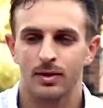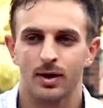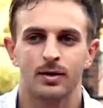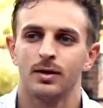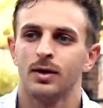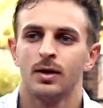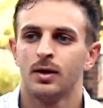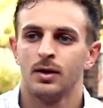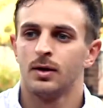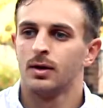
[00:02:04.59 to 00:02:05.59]
thought
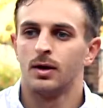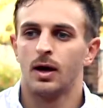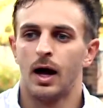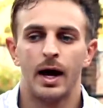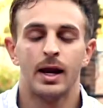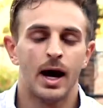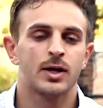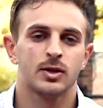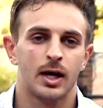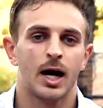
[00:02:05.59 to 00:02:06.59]
I
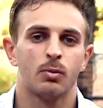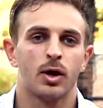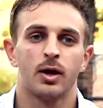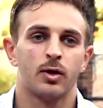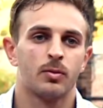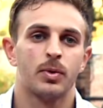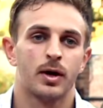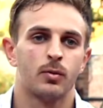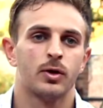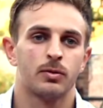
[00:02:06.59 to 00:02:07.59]
actually had brought another
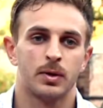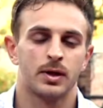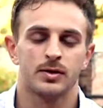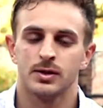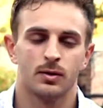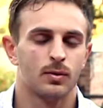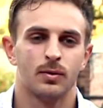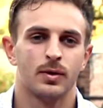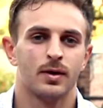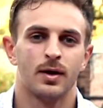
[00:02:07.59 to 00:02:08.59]
pair with me and so